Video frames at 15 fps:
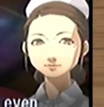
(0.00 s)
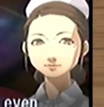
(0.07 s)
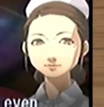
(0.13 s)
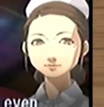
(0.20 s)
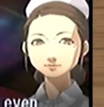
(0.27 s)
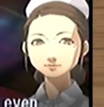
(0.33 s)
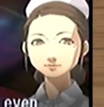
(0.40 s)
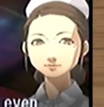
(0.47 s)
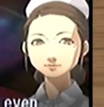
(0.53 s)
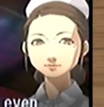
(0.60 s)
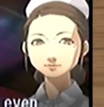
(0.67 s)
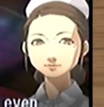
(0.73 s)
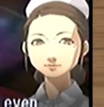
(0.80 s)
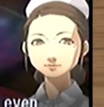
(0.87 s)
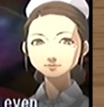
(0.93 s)

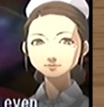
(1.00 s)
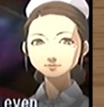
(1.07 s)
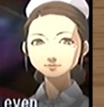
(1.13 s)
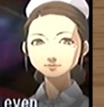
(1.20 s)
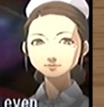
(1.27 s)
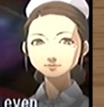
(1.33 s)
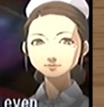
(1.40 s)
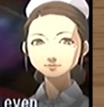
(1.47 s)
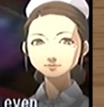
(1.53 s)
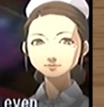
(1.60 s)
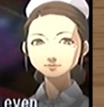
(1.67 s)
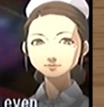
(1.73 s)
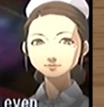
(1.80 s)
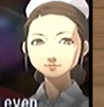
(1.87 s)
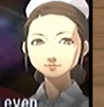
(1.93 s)

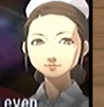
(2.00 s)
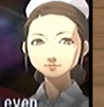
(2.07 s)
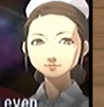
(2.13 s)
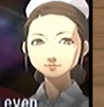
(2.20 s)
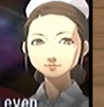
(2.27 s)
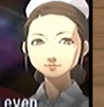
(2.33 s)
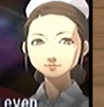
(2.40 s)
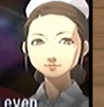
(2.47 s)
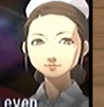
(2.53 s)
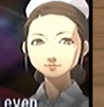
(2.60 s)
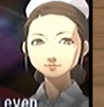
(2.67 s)
Nothing is said.